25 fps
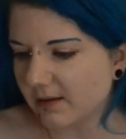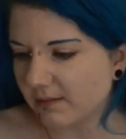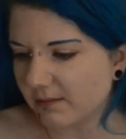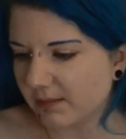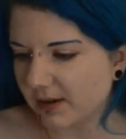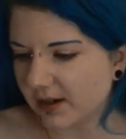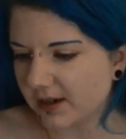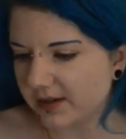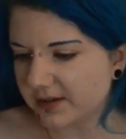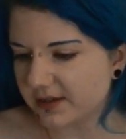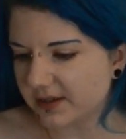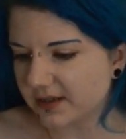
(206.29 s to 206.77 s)

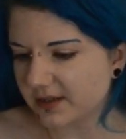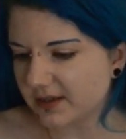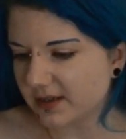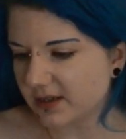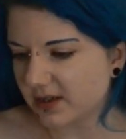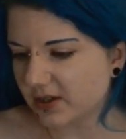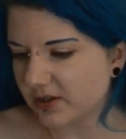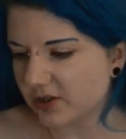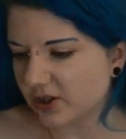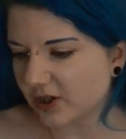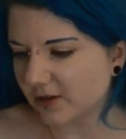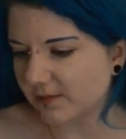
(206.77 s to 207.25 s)
burned into
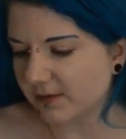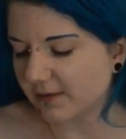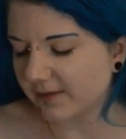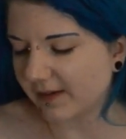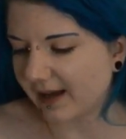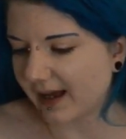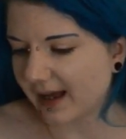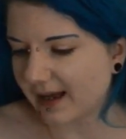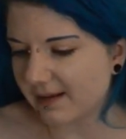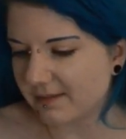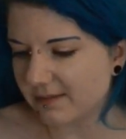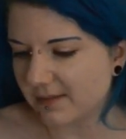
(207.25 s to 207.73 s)
the top of a
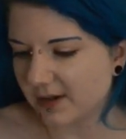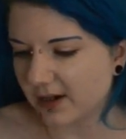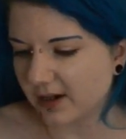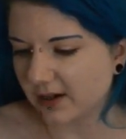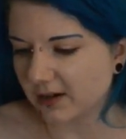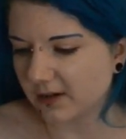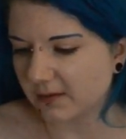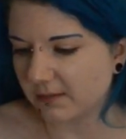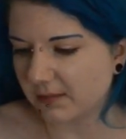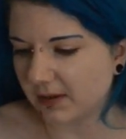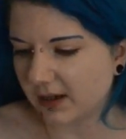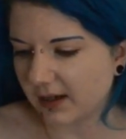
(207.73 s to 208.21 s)

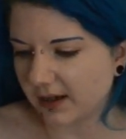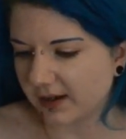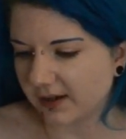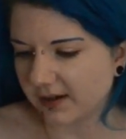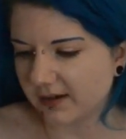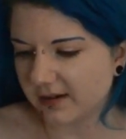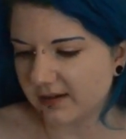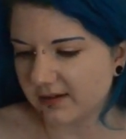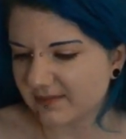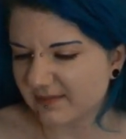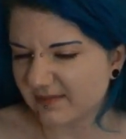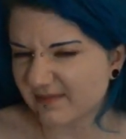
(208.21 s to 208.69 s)
hamburger bun.
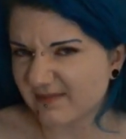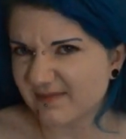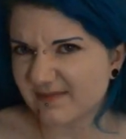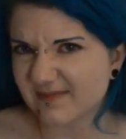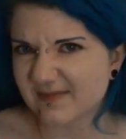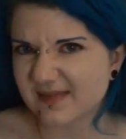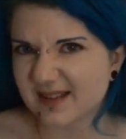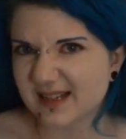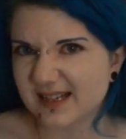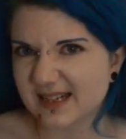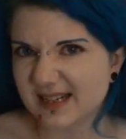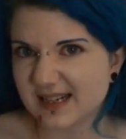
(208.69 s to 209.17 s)

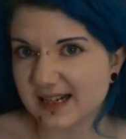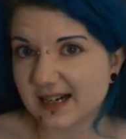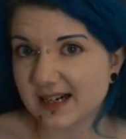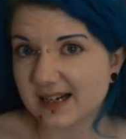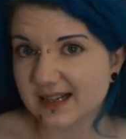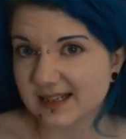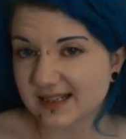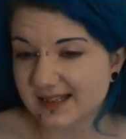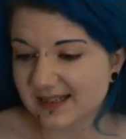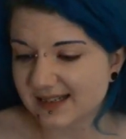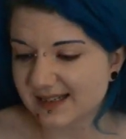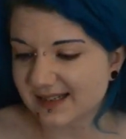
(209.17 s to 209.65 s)

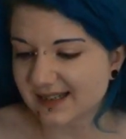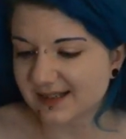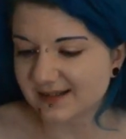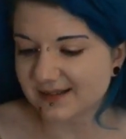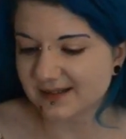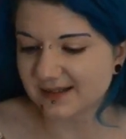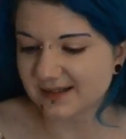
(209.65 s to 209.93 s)
Nice.